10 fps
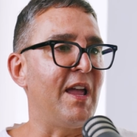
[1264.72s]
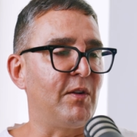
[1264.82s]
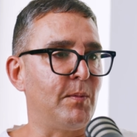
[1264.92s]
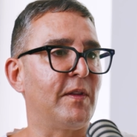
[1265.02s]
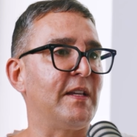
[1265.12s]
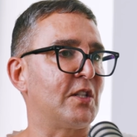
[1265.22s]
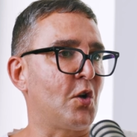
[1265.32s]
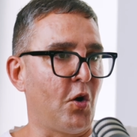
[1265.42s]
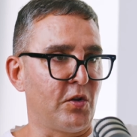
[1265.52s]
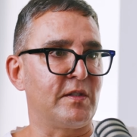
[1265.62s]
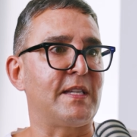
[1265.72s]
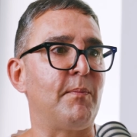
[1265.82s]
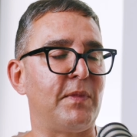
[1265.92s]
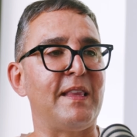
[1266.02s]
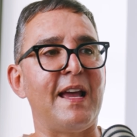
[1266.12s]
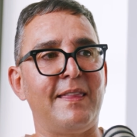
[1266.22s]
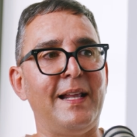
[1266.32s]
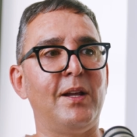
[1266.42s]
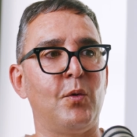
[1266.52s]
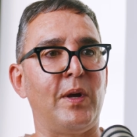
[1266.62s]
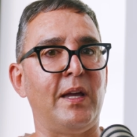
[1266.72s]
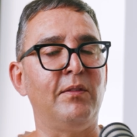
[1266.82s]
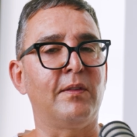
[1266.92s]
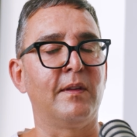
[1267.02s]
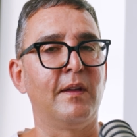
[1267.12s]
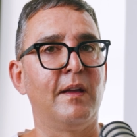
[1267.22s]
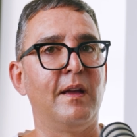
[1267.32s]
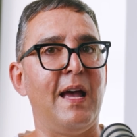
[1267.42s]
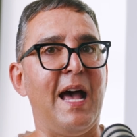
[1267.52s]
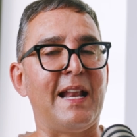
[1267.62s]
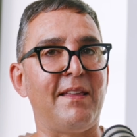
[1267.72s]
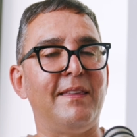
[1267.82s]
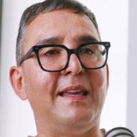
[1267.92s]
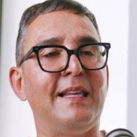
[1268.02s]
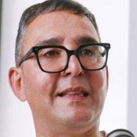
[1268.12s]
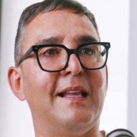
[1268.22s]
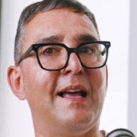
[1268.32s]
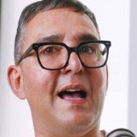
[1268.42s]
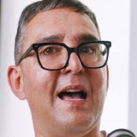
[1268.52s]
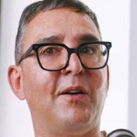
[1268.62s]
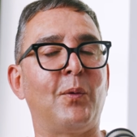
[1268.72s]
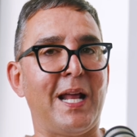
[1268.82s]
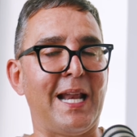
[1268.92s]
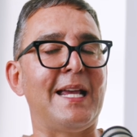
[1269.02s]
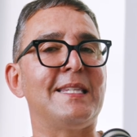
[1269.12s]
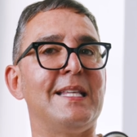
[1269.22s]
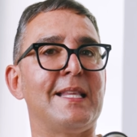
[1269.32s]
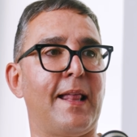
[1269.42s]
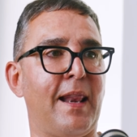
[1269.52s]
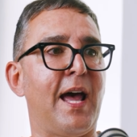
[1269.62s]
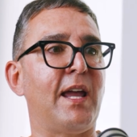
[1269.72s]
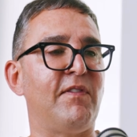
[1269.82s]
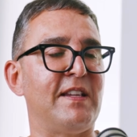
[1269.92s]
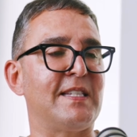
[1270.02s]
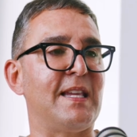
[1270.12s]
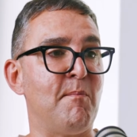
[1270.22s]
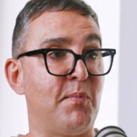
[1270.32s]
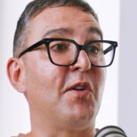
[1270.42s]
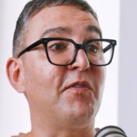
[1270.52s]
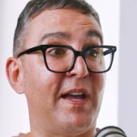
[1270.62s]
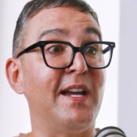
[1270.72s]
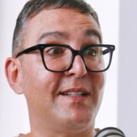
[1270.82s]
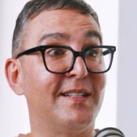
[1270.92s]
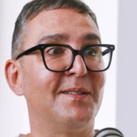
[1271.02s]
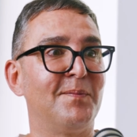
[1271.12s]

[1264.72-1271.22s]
everybody's got something they are dealing with. And I think realizing that life is imperfect